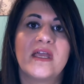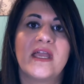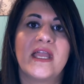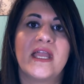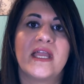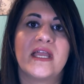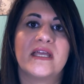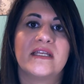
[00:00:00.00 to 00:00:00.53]

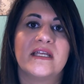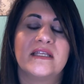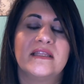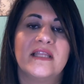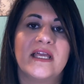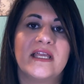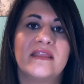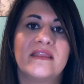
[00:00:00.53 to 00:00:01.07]
And I'd
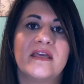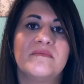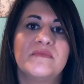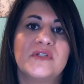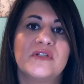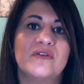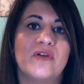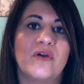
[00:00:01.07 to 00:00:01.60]
like them
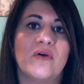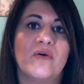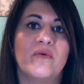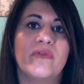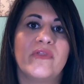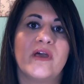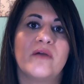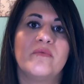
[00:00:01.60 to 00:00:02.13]
to know
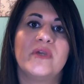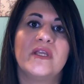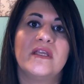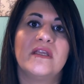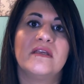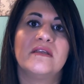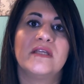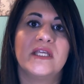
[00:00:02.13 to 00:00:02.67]
that
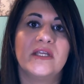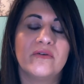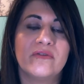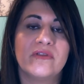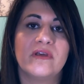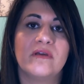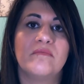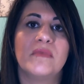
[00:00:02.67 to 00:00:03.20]
we hear
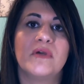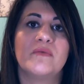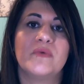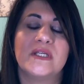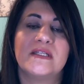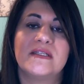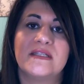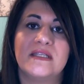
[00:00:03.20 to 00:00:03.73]
them,
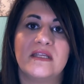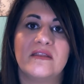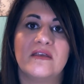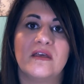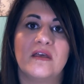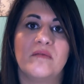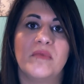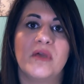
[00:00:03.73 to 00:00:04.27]
we see
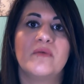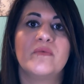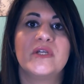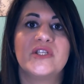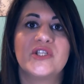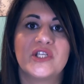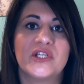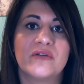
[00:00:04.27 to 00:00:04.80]
them, we
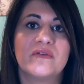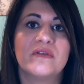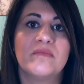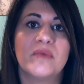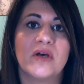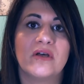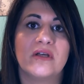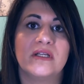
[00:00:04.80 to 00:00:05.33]
cheer them
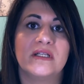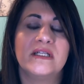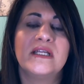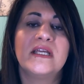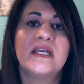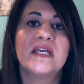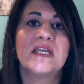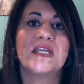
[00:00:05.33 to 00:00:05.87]
on
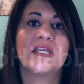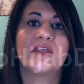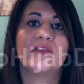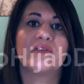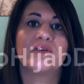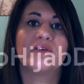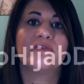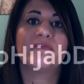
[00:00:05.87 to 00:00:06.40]
in
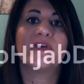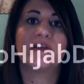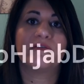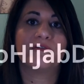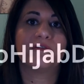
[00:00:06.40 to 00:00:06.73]
their fight for